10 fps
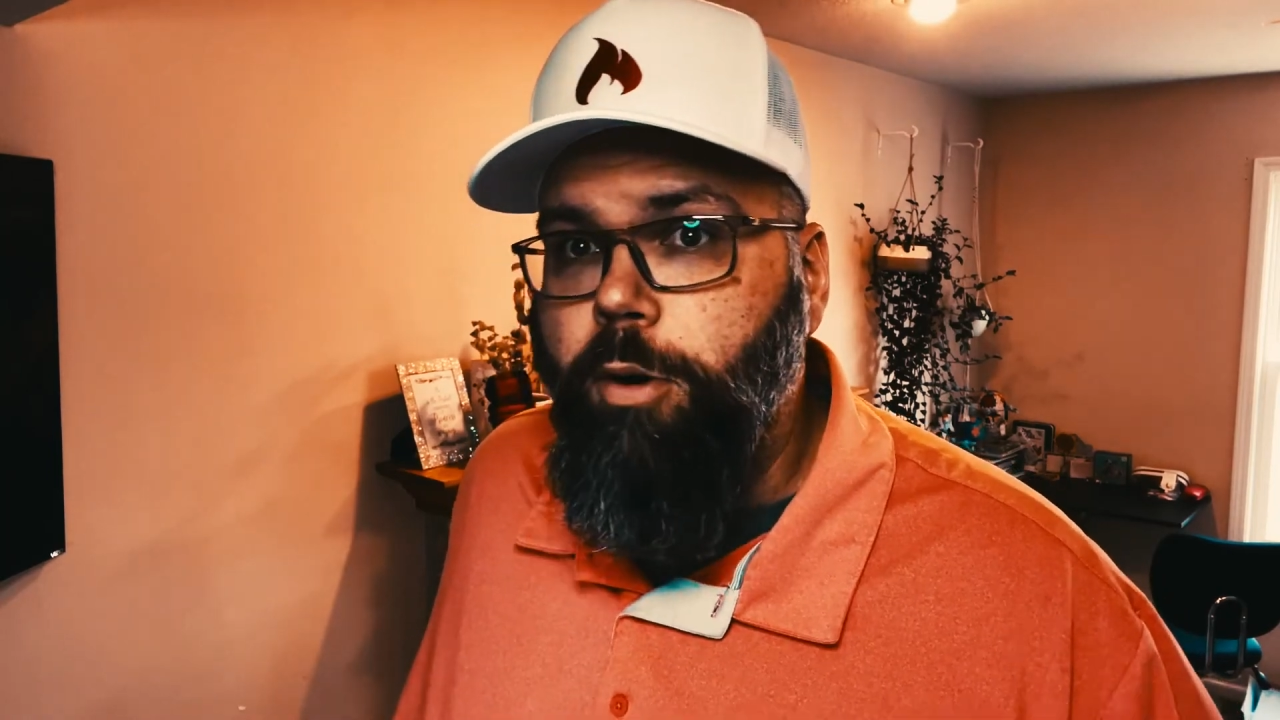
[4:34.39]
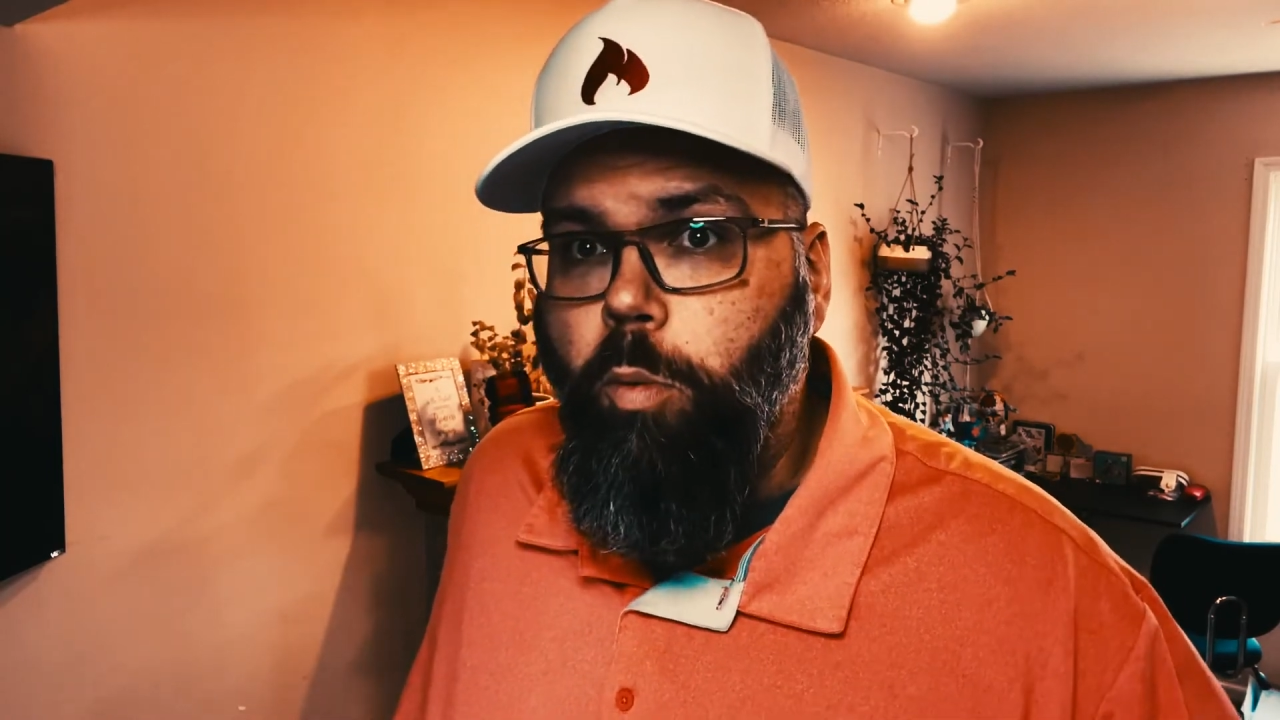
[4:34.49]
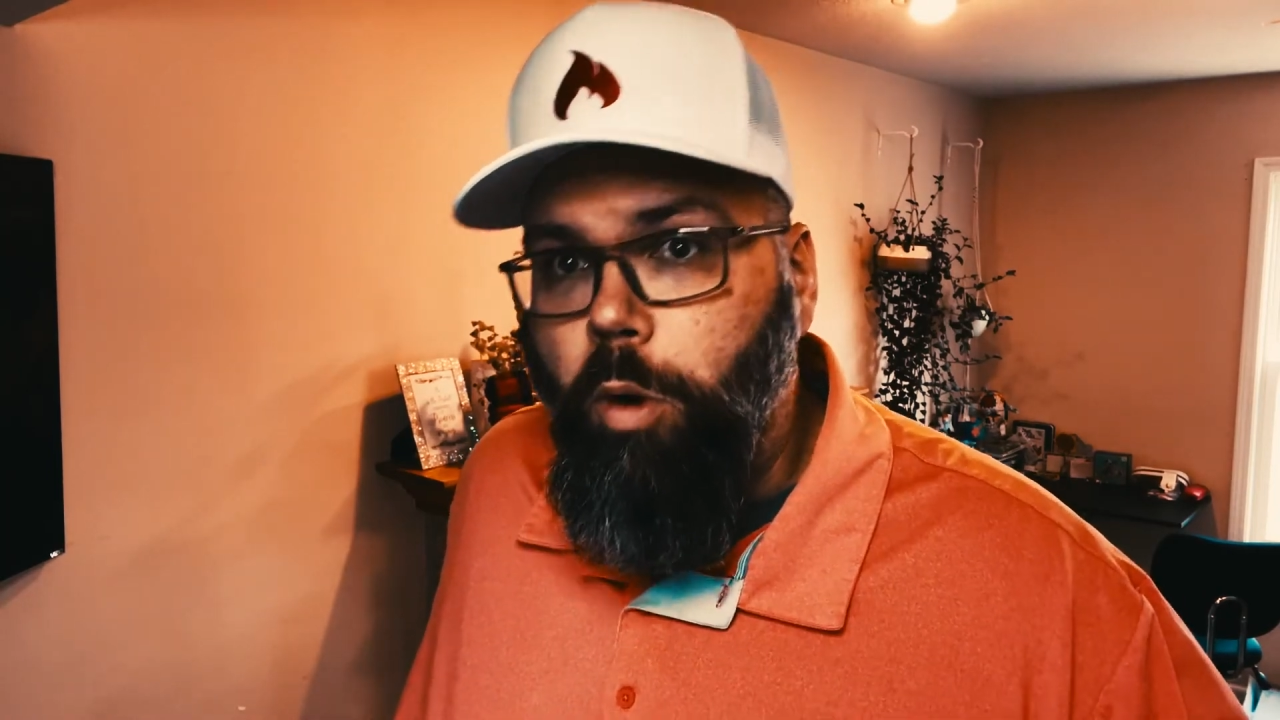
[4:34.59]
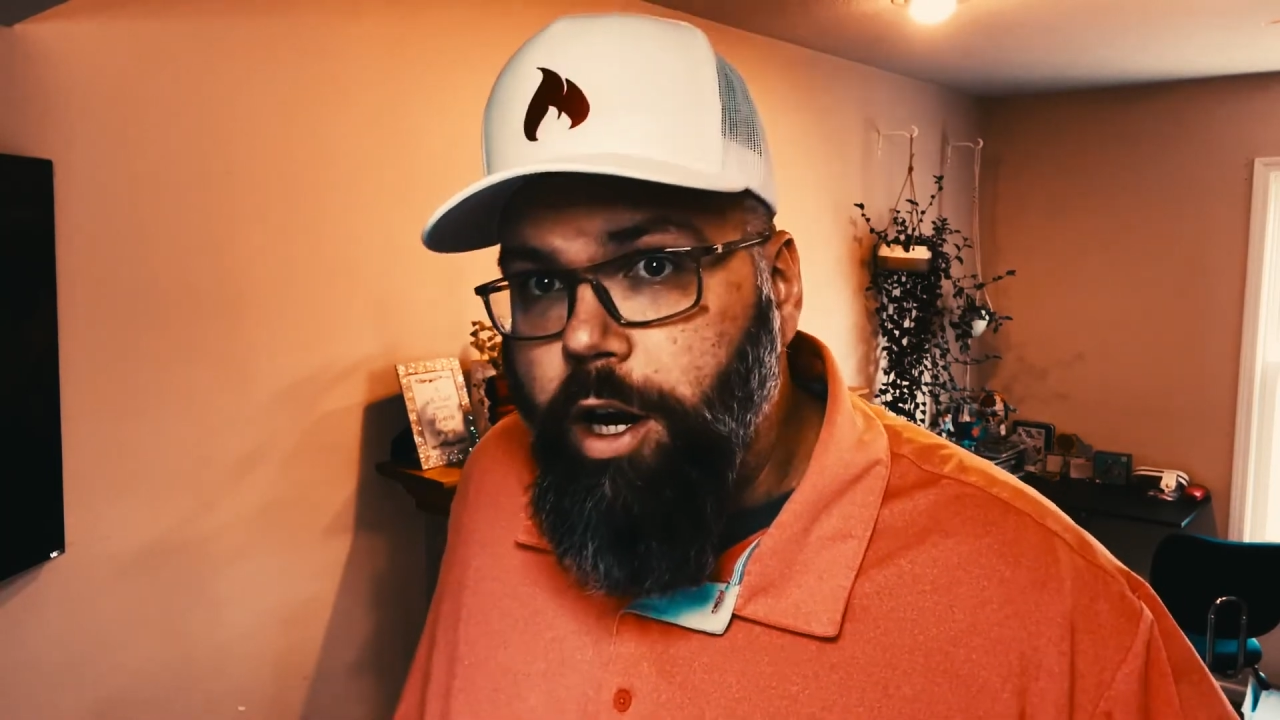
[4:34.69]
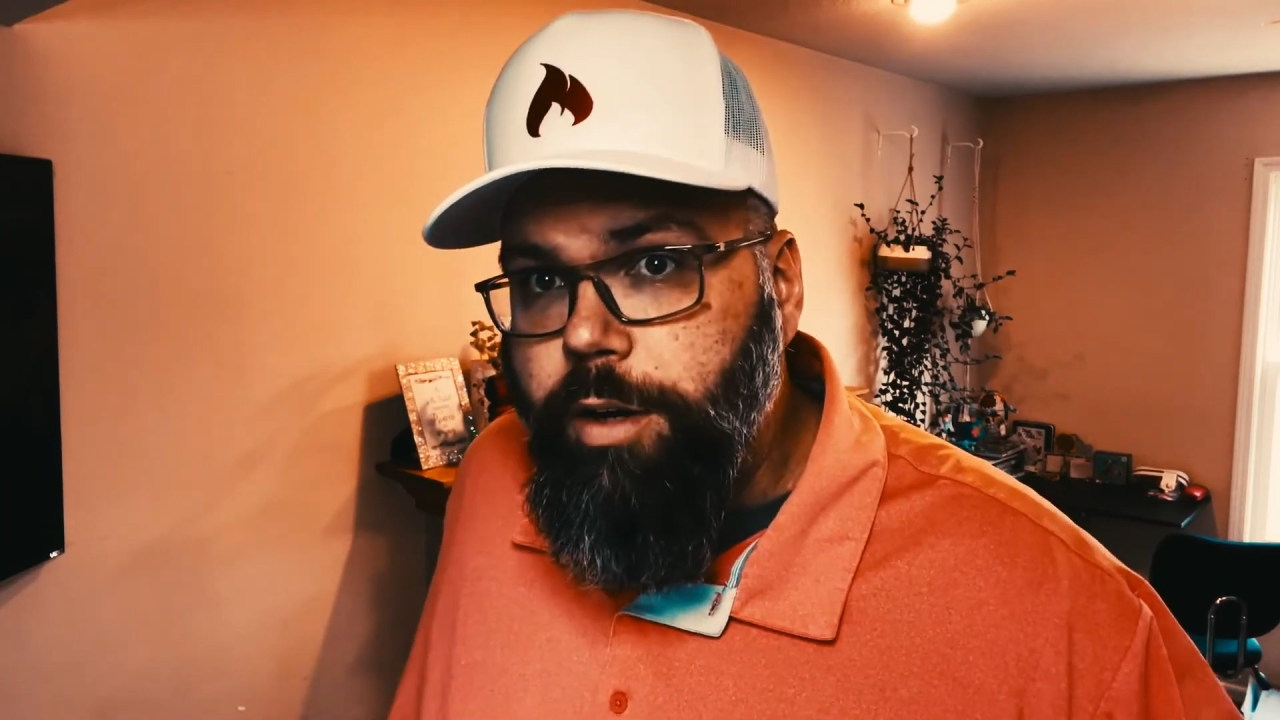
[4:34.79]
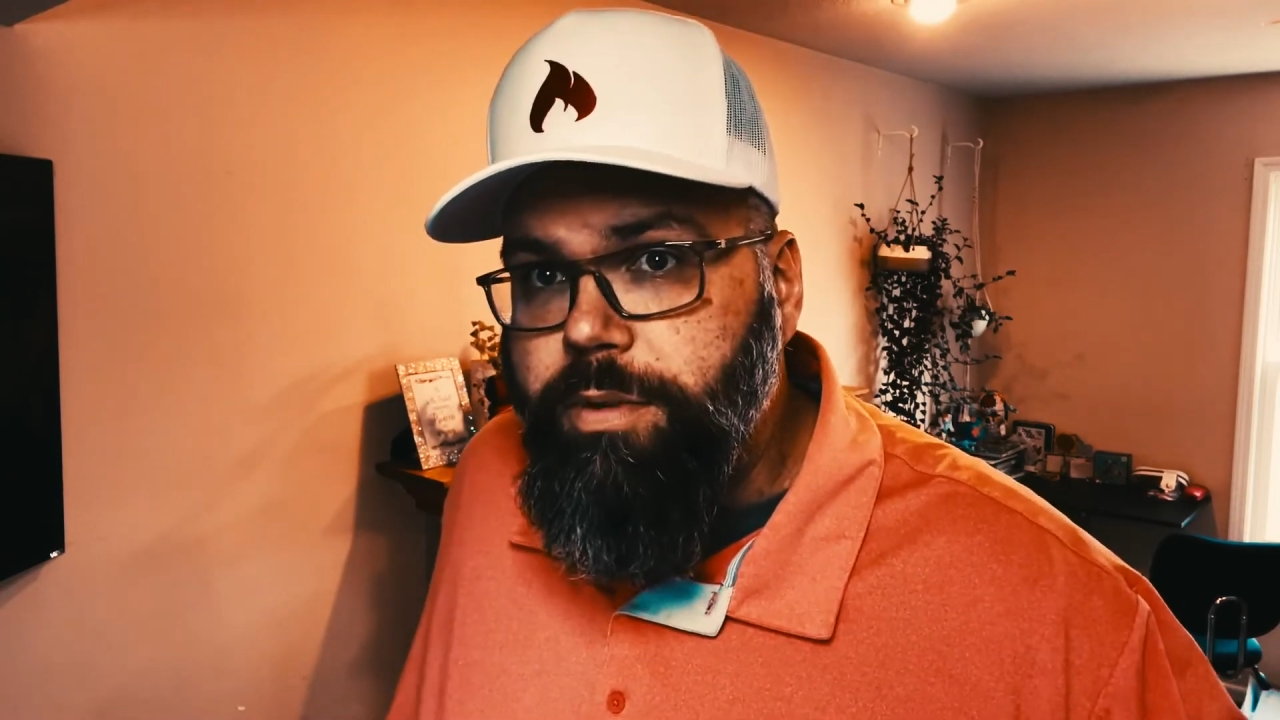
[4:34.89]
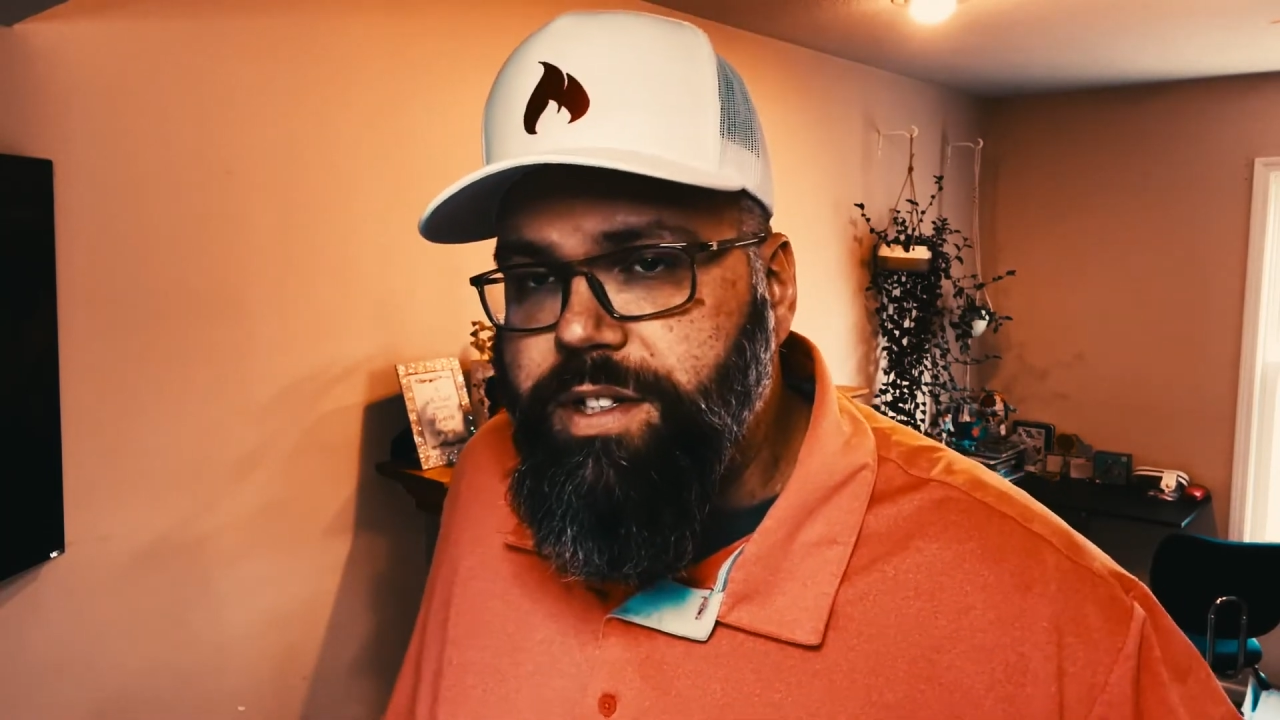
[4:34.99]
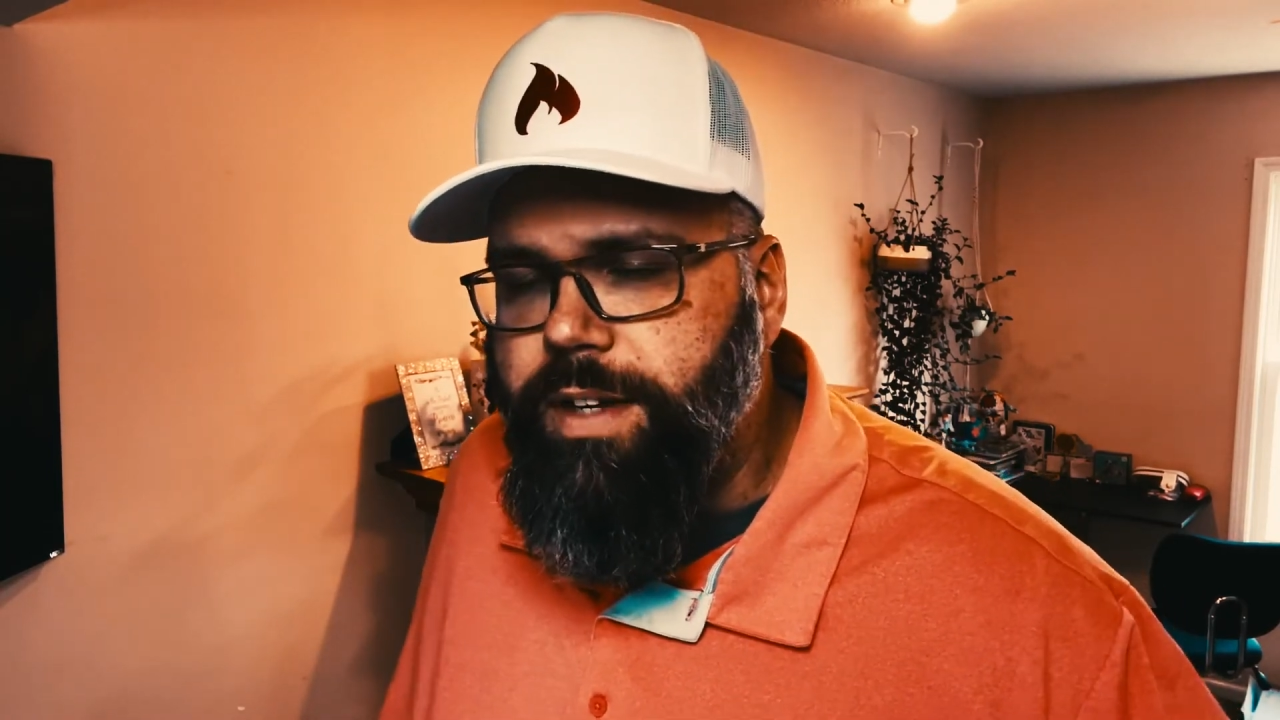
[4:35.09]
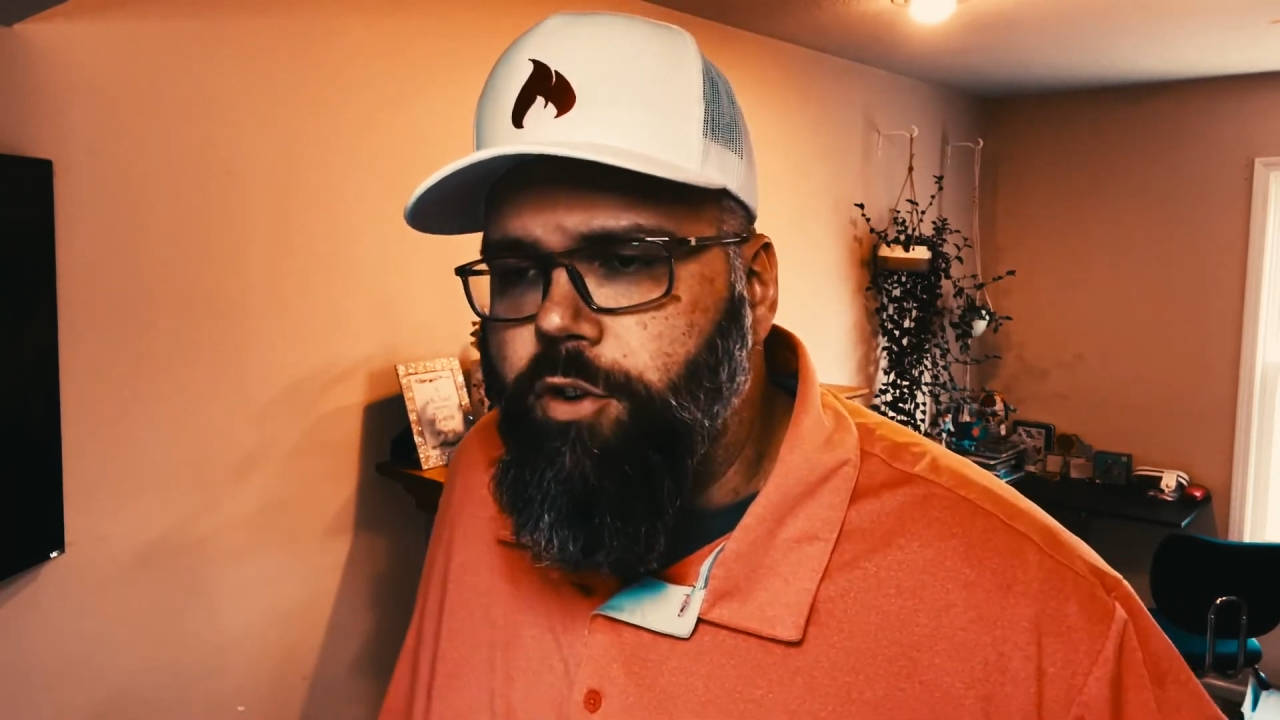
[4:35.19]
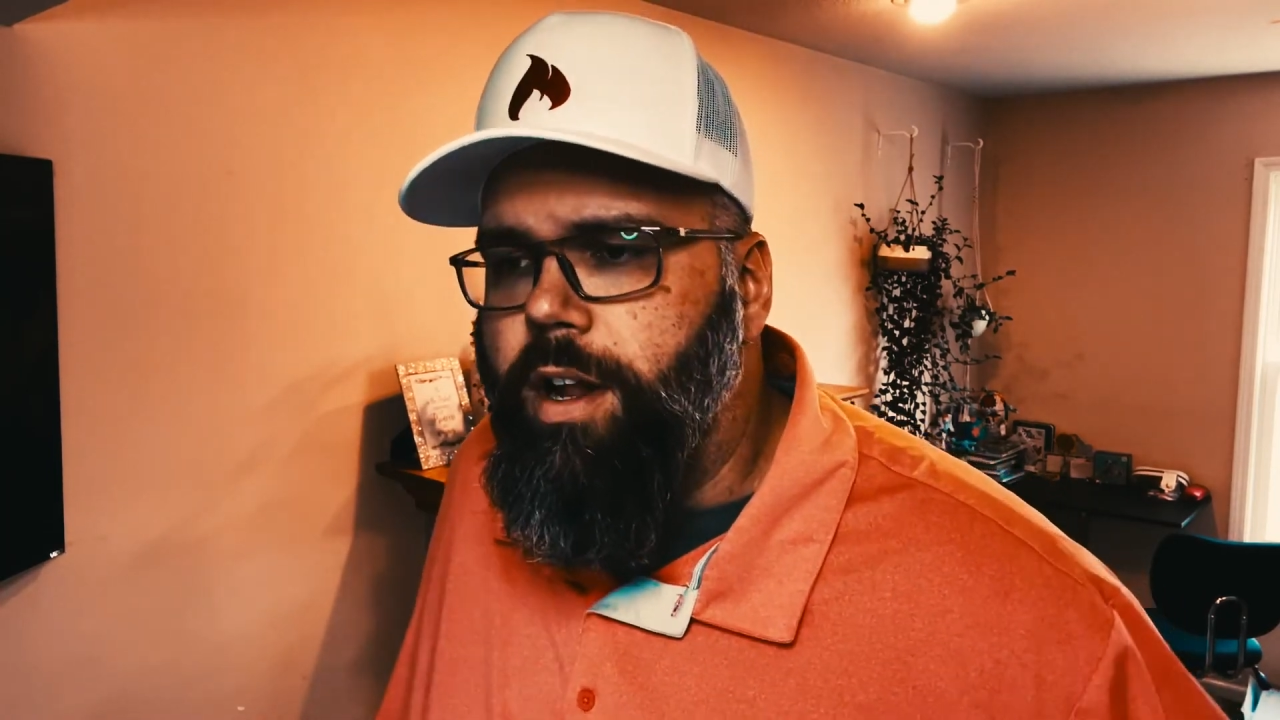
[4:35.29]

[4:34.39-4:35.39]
one receiver